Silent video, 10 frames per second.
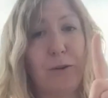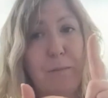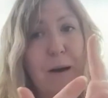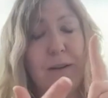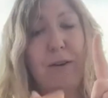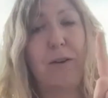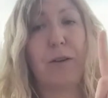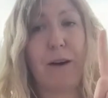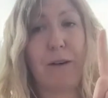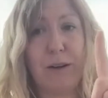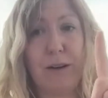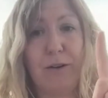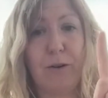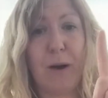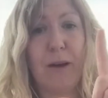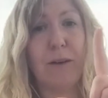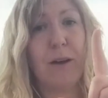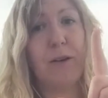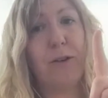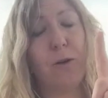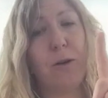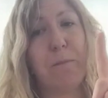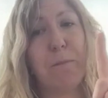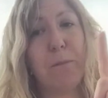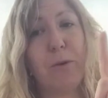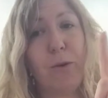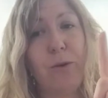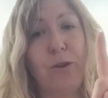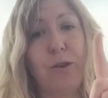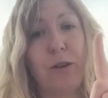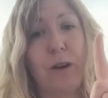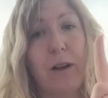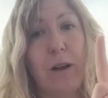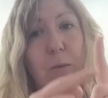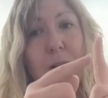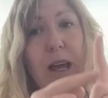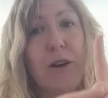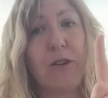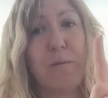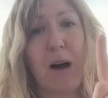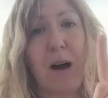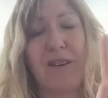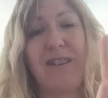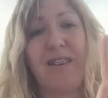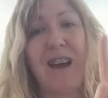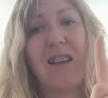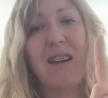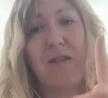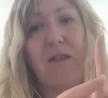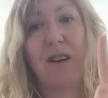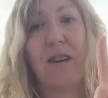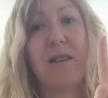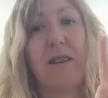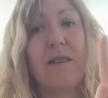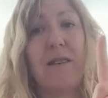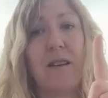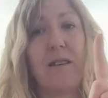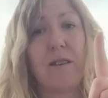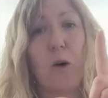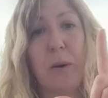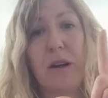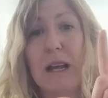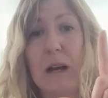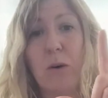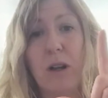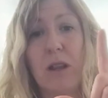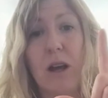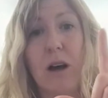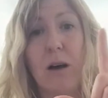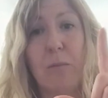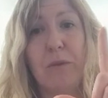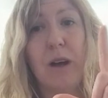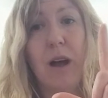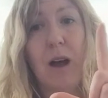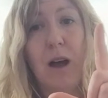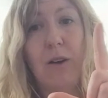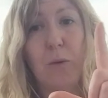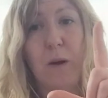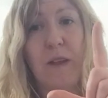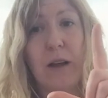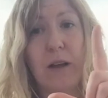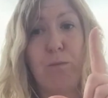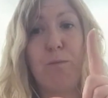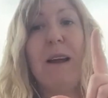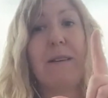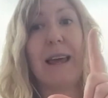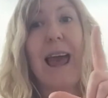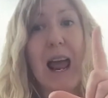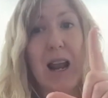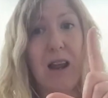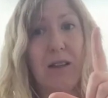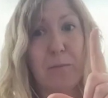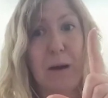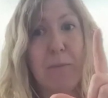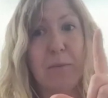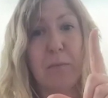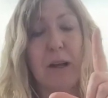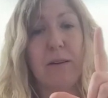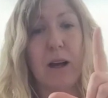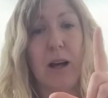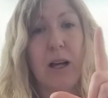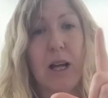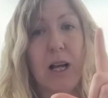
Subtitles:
to the passage of the gravitational waves. And so the soldiers will each have marched slightly different distances up and down at the arms. And so when they meet again at the beam splitter,